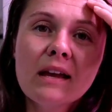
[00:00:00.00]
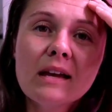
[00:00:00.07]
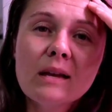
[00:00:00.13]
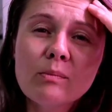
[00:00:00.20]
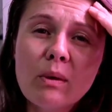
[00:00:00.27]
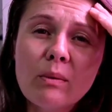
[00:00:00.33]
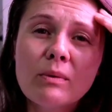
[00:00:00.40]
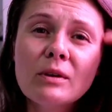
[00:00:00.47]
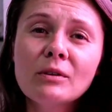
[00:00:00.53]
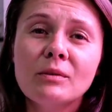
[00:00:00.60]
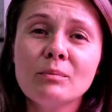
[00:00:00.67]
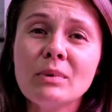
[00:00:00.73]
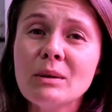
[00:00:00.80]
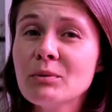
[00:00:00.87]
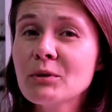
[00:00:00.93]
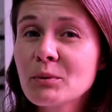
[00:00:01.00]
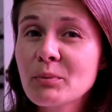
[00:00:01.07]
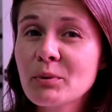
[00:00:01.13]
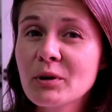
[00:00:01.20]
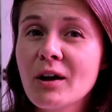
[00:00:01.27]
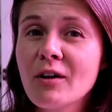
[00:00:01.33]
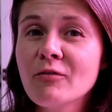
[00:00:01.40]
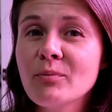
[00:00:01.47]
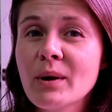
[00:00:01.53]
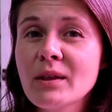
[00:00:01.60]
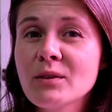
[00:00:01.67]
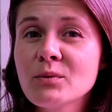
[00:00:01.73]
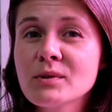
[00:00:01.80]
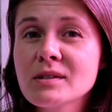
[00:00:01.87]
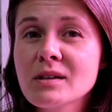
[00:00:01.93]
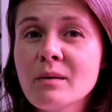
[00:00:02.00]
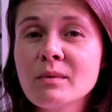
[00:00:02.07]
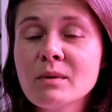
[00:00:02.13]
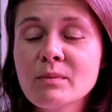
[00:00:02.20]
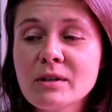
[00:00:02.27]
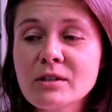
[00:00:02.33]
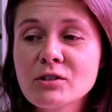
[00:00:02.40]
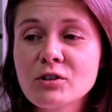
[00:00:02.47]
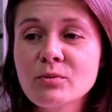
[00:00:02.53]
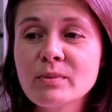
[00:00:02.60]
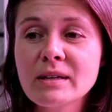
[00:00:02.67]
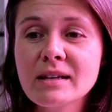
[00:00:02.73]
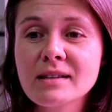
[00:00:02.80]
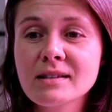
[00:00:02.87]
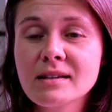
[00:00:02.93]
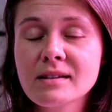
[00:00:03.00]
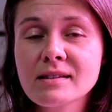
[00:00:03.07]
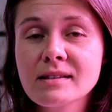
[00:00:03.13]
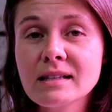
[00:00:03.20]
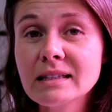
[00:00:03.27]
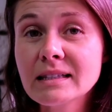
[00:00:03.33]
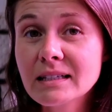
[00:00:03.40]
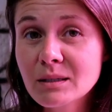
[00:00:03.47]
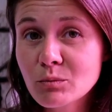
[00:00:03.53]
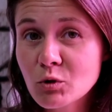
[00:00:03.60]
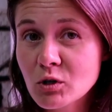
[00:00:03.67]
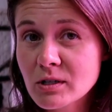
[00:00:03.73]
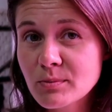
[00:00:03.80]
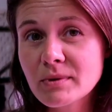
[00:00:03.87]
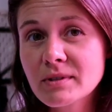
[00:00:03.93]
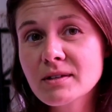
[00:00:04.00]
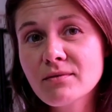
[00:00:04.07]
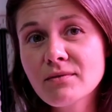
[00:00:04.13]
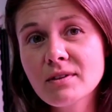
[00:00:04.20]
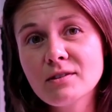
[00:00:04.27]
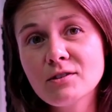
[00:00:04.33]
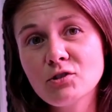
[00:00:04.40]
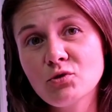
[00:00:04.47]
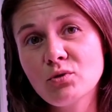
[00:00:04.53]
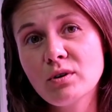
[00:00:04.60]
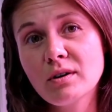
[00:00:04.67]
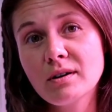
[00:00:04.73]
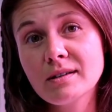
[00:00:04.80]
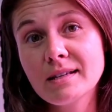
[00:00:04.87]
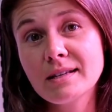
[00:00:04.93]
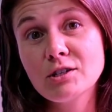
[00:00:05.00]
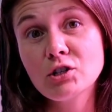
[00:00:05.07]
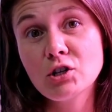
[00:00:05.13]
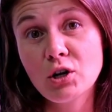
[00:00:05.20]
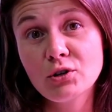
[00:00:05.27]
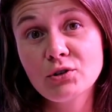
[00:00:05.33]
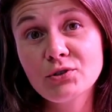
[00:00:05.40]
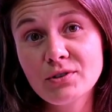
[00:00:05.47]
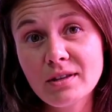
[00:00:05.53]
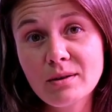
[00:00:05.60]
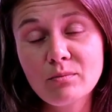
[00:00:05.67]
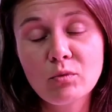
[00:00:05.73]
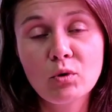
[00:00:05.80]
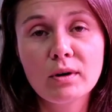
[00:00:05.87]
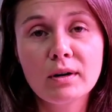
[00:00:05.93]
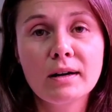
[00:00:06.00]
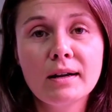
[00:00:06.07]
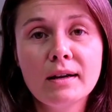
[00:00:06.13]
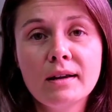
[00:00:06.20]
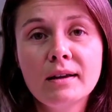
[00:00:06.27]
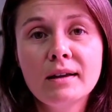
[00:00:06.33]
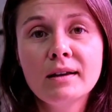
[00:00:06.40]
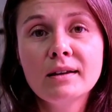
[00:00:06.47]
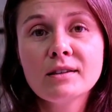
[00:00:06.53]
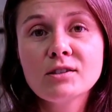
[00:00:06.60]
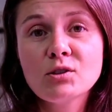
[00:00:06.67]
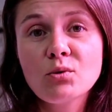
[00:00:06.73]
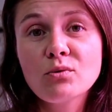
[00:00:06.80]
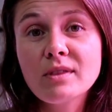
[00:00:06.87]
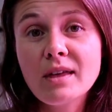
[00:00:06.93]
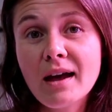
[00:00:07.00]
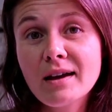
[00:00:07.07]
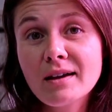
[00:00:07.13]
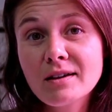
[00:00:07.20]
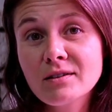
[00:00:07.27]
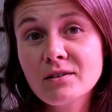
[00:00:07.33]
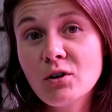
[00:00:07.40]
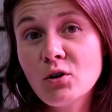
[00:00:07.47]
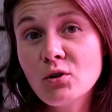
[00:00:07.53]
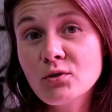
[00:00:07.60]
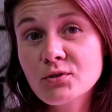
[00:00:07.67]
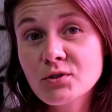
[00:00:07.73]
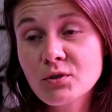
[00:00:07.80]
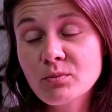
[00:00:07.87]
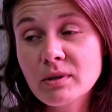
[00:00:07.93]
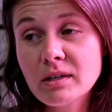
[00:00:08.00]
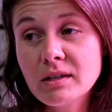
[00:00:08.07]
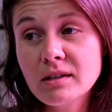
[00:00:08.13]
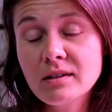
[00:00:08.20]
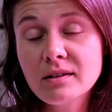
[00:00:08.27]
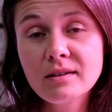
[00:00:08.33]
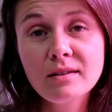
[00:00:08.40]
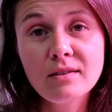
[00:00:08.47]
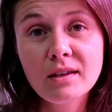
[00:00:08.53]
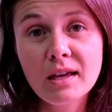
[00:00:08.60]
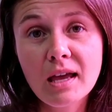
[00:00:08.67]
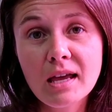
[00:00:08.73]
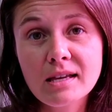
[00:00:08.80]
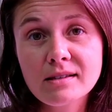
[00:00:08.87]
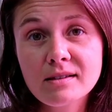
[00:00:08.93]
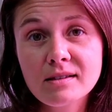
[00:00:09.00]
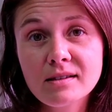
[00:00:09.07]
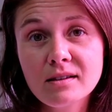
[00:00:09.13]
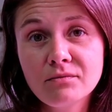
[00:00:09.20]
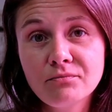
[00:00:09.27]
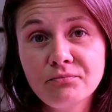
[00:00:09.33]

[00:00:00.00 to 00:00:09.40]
And maybe people are put off by the wasabi mustard because it is a little more expensive at the store because I charge them more. So that could also be the case.